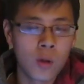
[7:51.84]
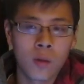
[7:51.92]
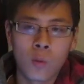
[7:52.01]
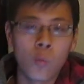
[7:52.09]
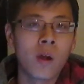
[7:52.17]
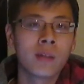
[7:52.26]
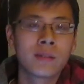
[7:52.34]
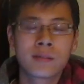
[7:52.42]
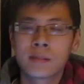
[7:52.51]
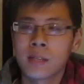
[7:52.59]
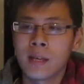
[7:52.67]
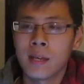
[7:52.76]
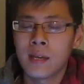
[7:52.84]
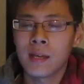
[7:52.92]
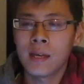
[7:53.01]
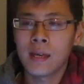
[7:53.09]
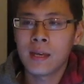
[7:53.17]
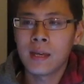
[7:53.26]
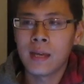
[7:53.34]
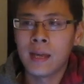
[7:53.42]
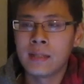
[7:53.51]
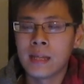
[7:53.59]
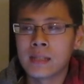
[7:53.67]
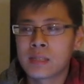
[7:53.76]
once,
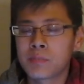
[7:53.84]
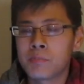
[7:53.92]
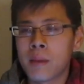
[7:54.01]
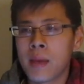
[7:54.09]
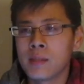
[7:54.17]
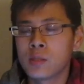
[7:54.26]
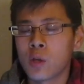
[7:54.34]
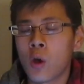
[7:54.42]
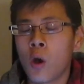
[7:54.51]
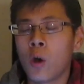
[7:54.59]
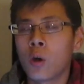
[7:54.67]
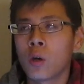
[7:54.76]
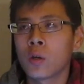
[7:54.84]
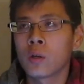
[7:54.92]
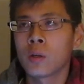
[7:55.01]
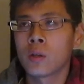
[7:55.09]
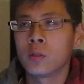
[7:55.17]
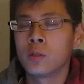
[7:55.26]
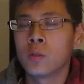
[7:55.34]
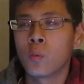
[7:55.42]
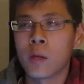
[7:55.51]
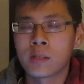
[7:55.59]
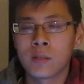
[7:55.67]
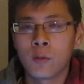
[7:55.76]
and then spend all the
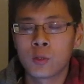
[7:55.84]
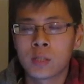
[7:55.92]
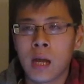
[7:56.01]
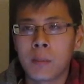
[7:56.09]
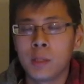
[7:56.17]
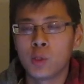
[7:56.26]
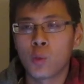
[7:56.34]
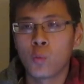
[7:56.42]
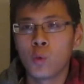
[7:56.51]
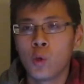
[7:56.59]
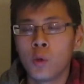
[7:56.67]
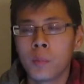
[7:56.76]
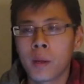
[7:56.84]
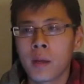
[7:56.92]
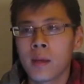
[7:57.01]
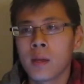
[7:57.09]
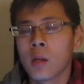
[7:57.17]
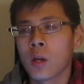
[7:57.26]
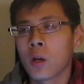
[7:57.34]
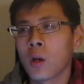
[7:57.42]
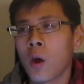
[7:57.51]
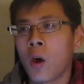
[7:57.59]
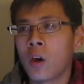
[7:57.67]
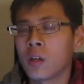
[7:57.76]
rest of your time in your room
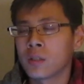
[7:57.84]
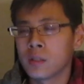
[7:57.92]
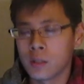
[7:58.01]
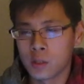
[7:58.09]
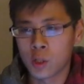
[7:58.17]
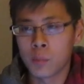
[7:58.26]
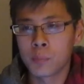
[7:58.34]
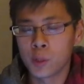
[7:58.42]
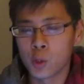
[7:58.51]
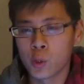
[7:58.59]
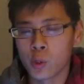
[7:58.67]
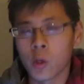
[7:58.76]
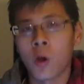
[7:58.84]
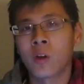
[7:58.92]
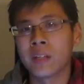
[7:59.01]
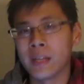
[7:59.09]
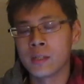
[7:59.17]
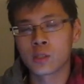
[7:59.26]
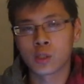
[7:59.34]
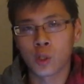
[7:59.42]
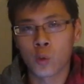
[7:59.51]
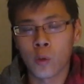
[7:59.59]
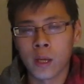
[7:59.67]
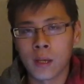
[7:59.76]
on the computer, on
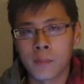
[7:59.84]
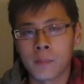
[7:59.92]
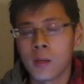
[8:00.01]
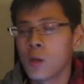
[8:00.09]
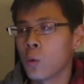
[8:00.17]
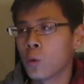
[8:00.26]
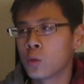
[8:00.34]
Instagram or